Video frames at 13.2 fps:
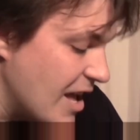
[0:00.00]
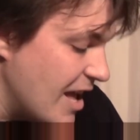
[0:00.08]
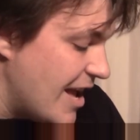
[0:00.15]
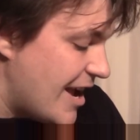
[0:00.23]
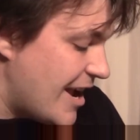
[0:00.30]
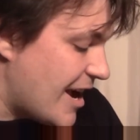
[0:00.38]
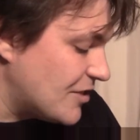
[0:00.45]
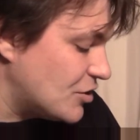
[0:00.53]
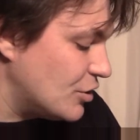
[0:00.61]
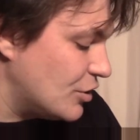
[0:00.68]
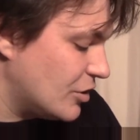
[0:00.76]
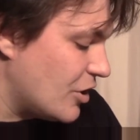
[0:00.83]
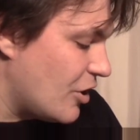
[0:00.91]
He
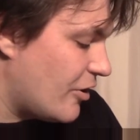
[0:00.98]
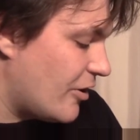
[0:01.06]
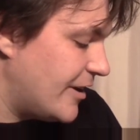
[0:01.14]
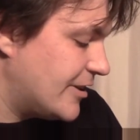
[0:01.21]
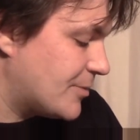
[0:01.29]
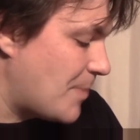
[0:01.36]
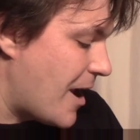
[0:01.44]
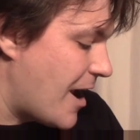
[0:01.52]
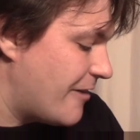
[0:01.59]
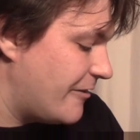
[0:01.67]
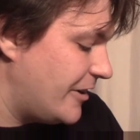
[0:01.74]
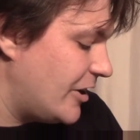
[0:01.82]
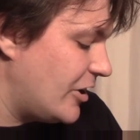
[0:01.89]
hasn't got
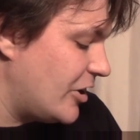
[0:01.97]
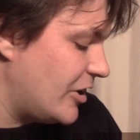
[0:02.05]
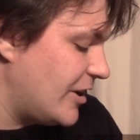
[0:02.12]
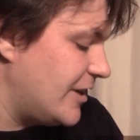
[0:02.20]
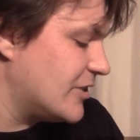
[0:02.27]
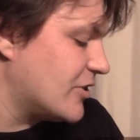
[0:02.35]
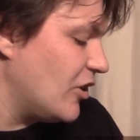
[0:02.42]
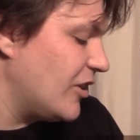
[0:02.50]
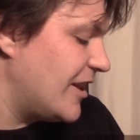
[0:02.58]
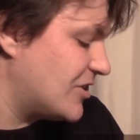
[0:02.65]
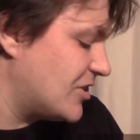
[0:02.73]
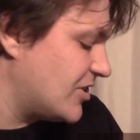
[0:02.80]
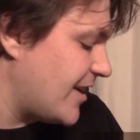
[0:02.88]
inspiring, he's got
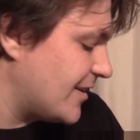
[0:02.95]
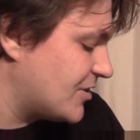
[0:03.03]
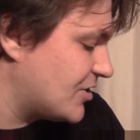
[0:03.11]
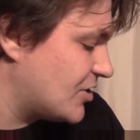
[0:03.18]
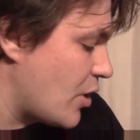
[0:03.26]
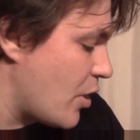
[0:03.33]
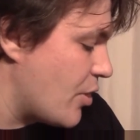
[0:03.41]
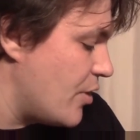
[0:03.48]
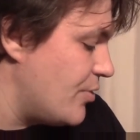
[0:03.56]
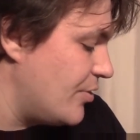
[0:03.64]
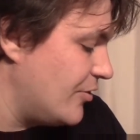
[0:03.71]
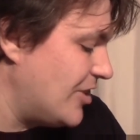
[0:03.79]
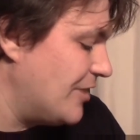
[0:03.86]
less attacks
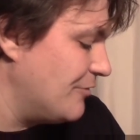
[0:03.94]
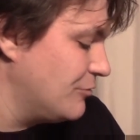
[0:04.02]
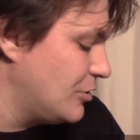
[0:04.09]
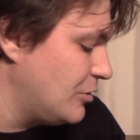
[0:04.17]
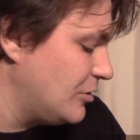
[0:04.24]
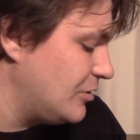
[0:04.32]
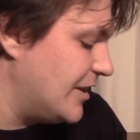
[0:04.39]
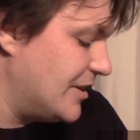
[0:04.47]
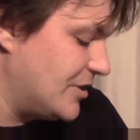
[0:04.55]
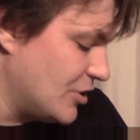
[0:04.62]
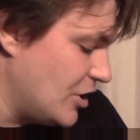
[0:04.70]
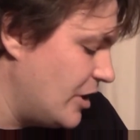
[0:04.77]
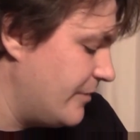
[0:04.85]
than the General, his
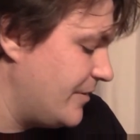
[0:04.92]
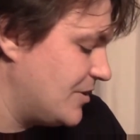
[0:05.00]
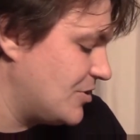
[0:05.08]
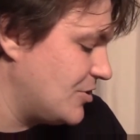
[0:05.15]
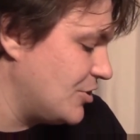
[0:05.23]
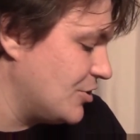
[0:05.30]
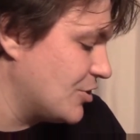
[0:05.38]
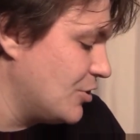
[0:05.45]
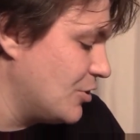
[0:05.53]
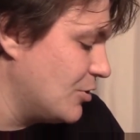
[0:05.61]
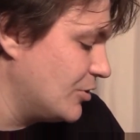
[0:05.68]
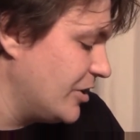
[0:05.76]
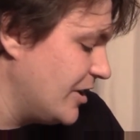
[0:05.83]
nerve isn't as
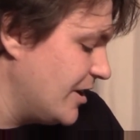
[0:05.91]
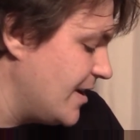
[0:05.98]
good,